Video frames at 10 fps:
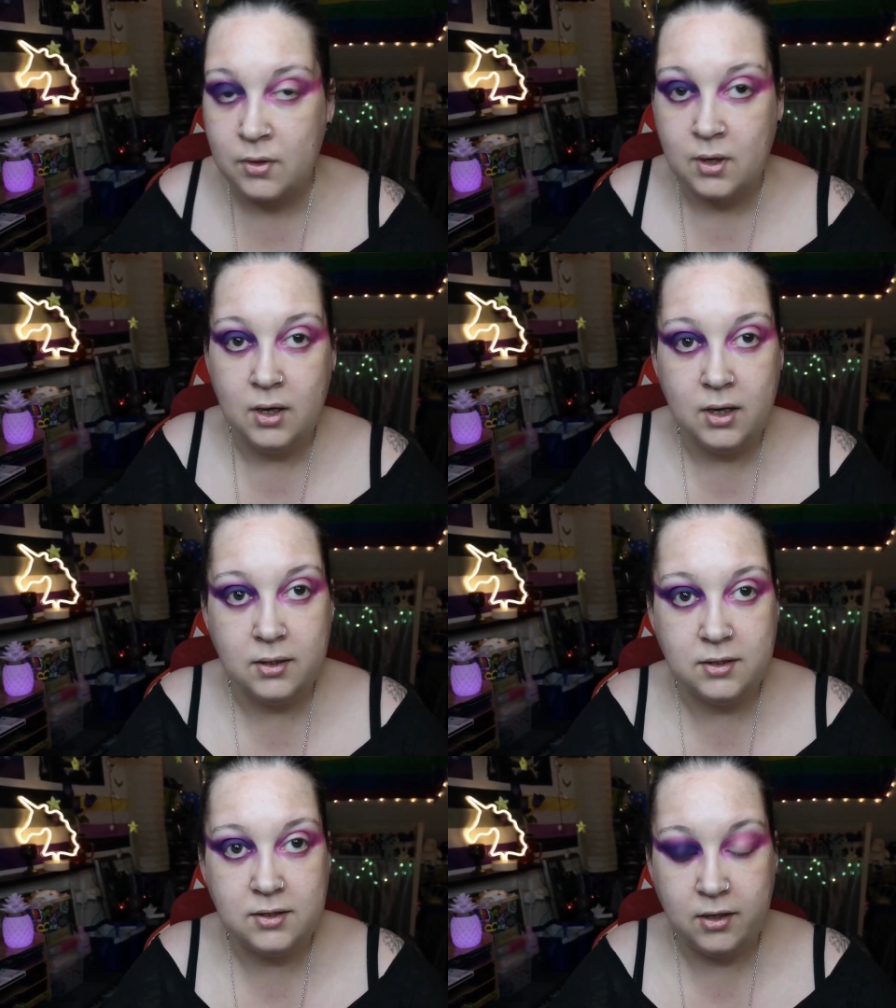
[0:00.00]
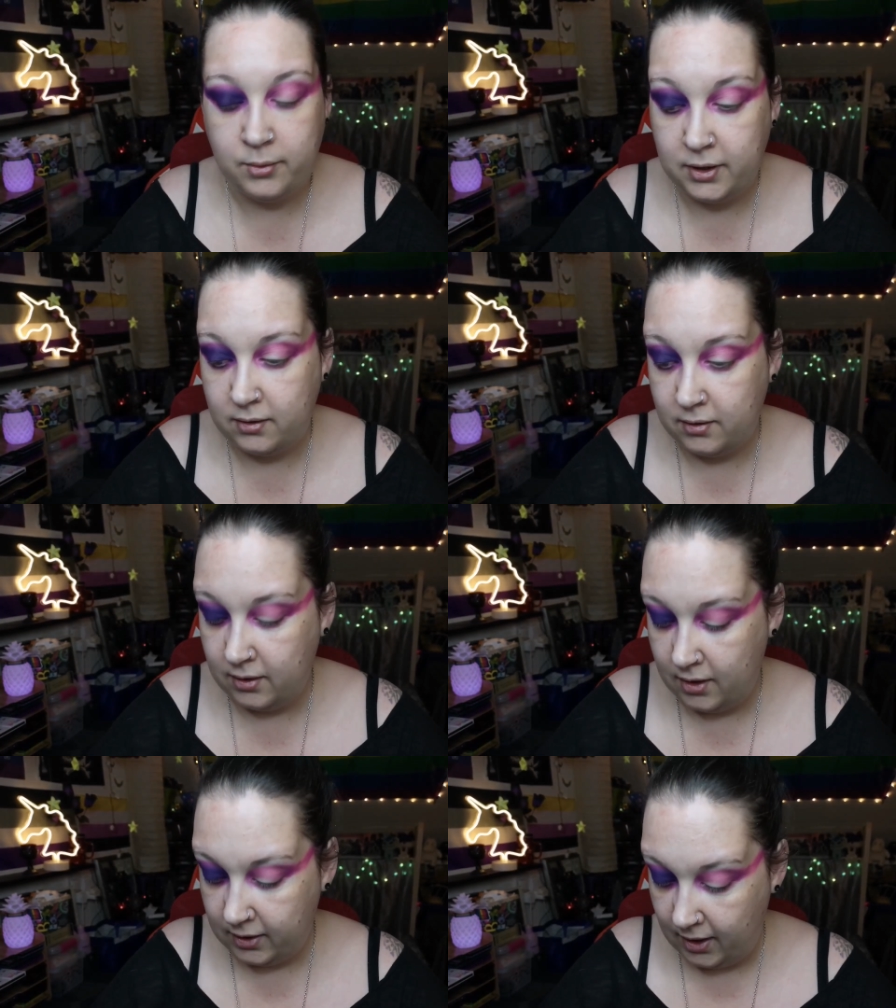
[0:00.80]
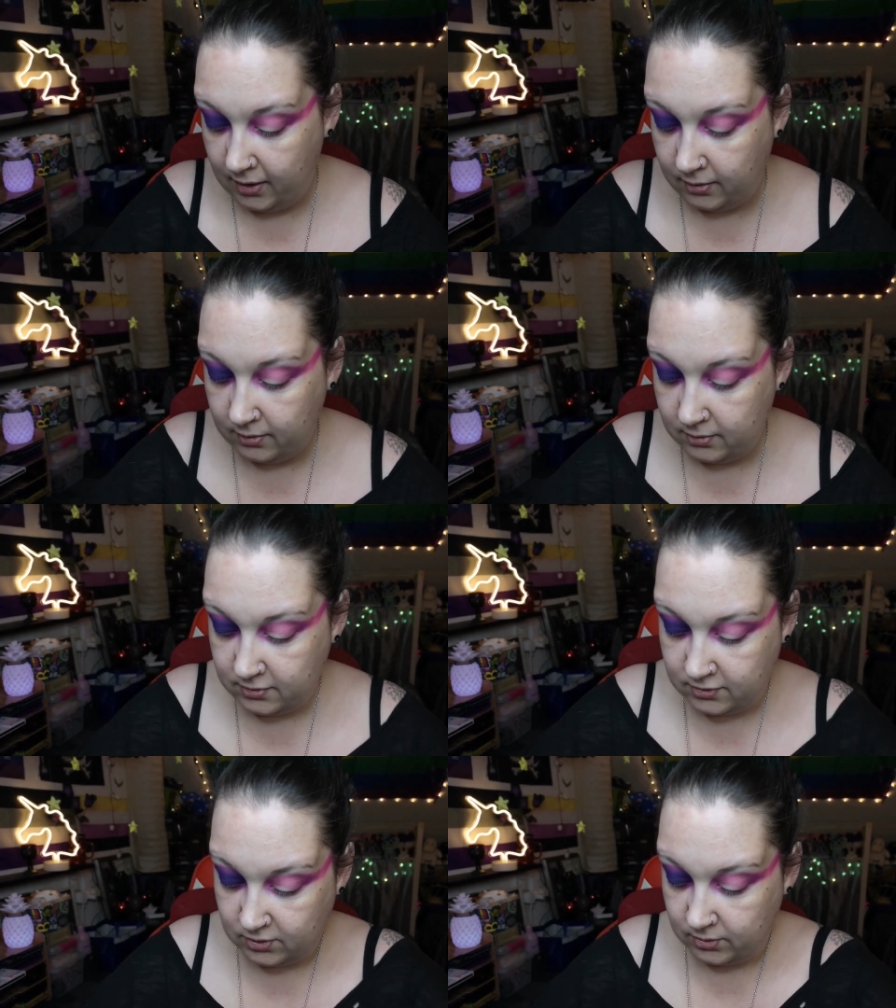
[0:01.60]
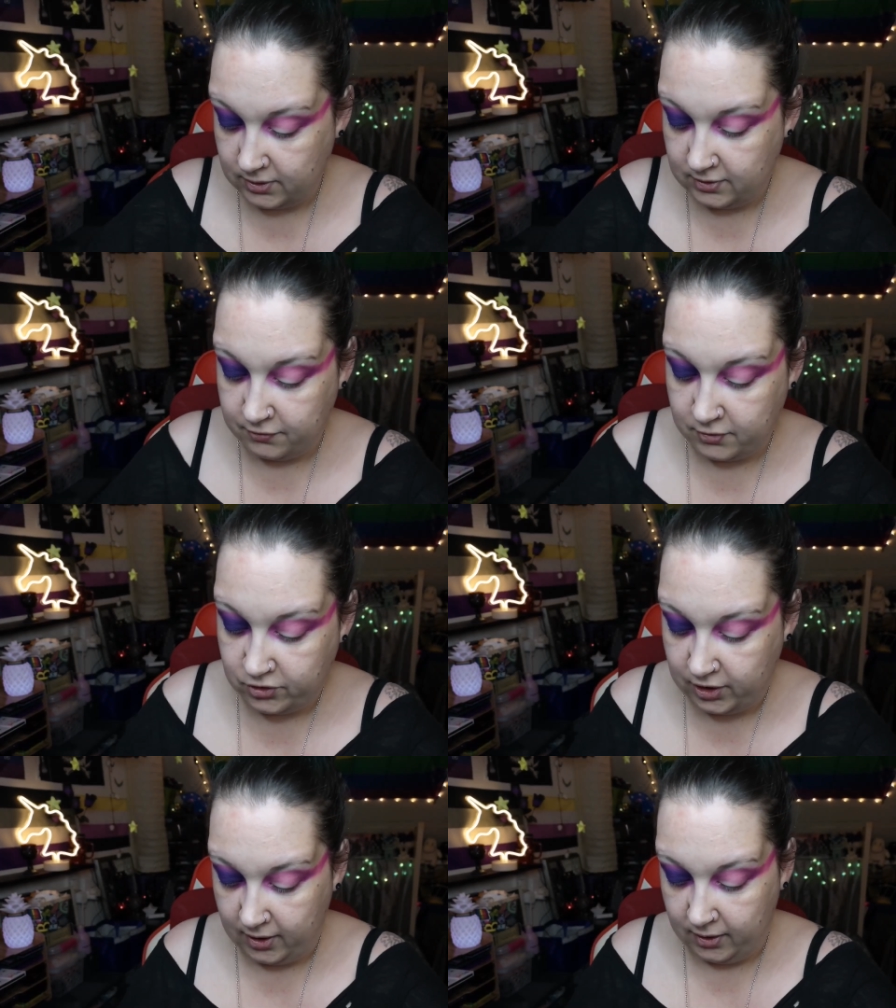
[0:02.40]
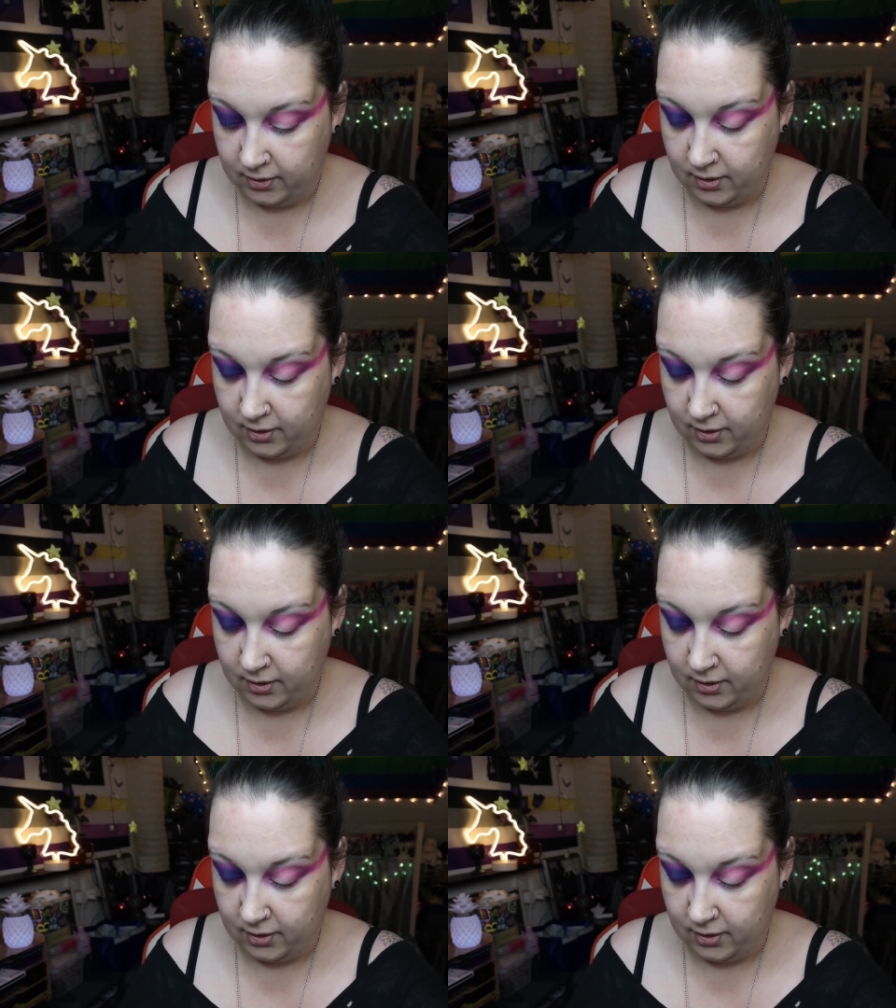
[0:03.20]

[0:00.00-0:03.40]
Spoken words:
I'm going to go in again to a different shade.